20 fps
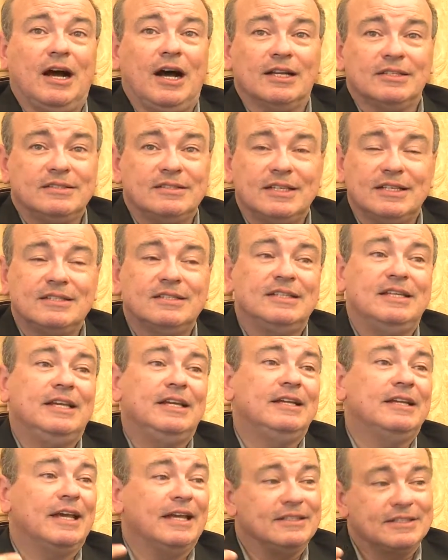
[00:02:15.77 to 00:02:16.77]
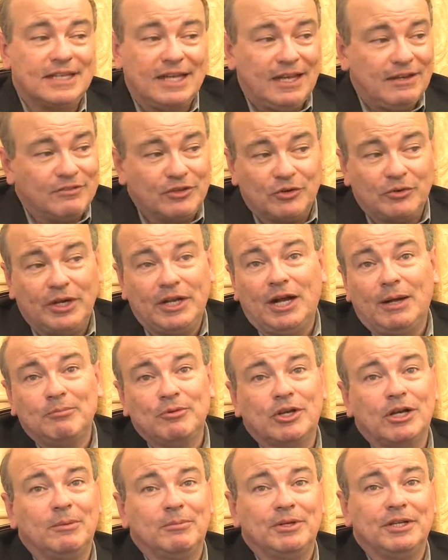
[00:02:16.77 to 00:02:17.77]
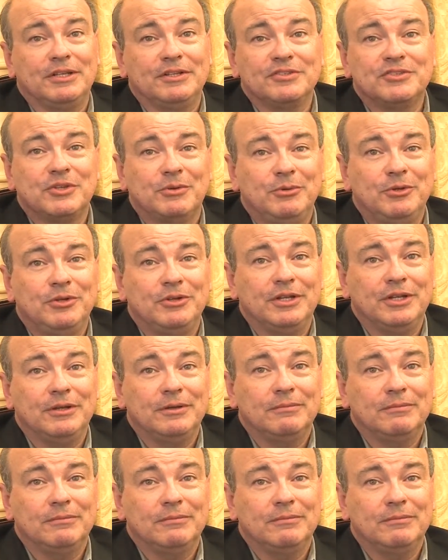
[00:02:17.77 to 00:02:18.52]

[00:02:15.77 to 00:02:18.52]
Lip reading: us succeed and to have a great opera company in this community.